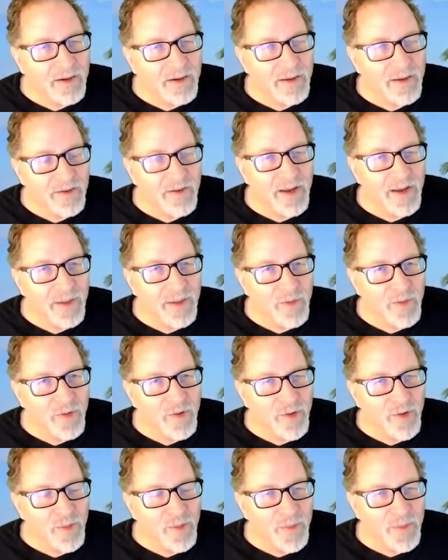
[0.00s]
the same
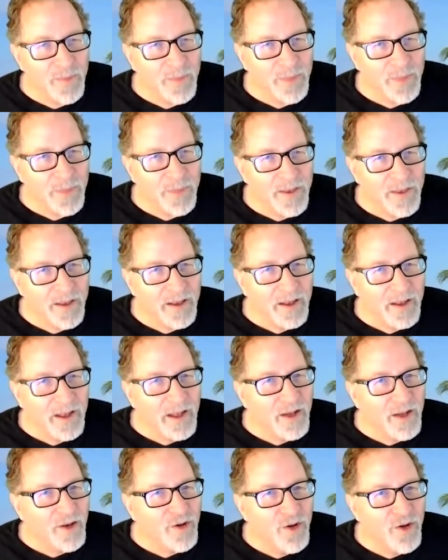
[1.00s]
group.
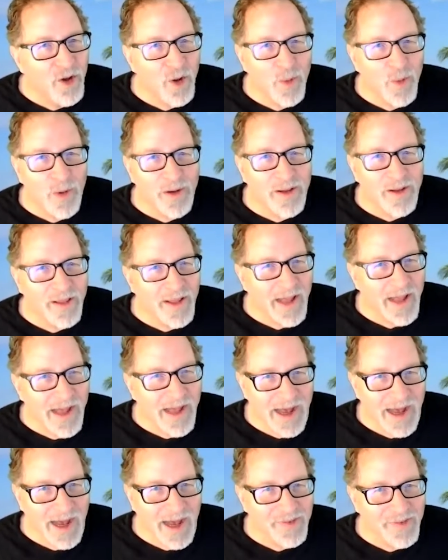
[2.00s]
No one
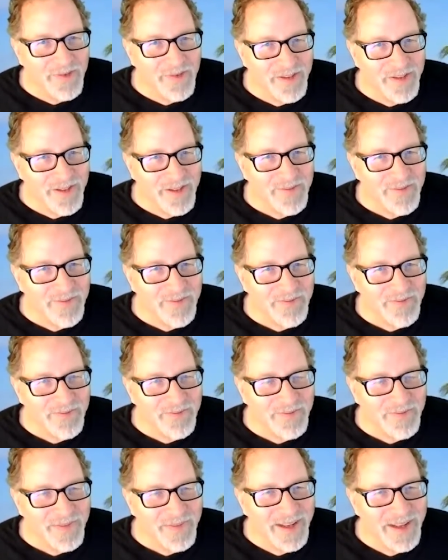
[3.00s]
laughed.
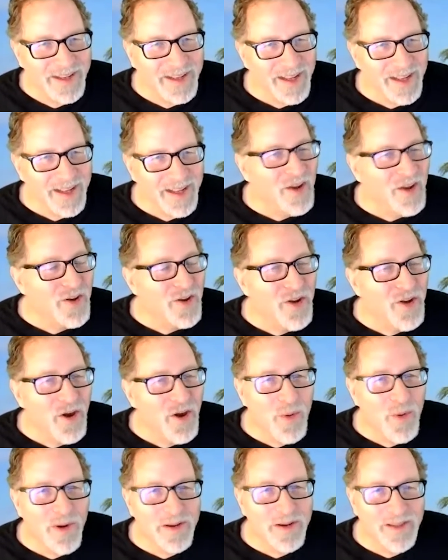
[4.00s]

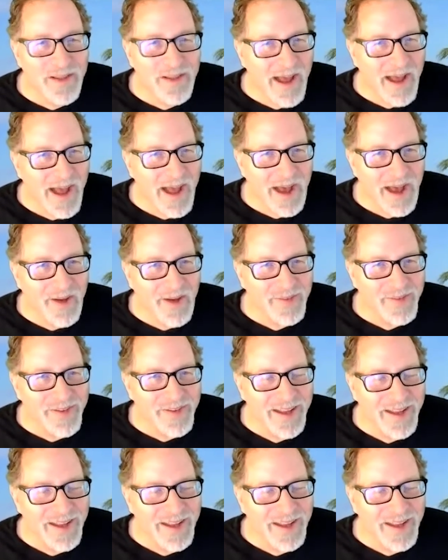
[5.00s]
No one laughed.